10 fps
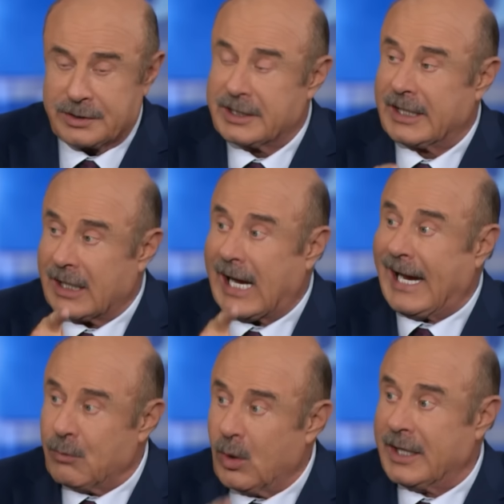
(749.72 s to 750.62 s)
said,
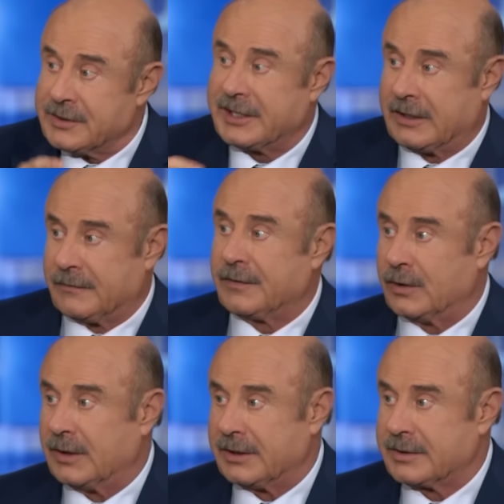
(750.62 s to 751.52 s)
I was
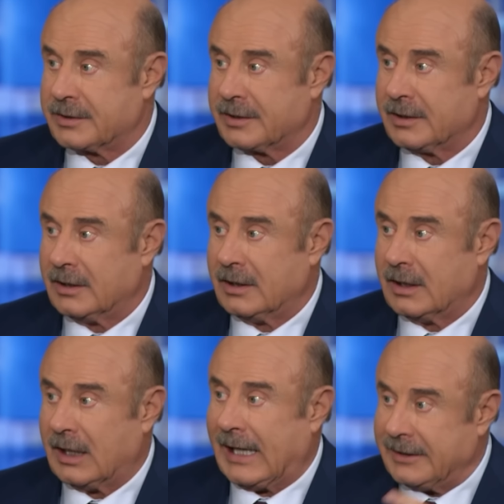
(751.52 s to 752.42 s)
influenced.
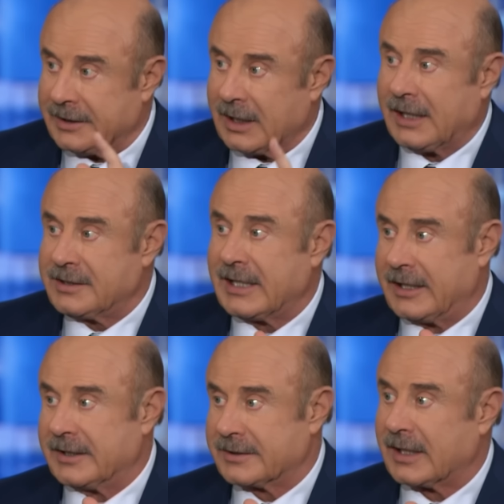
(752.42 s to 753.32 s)
And I did not set
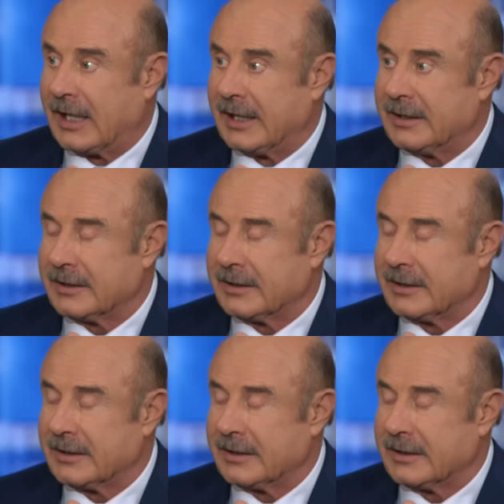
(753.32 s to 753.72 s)
it aside.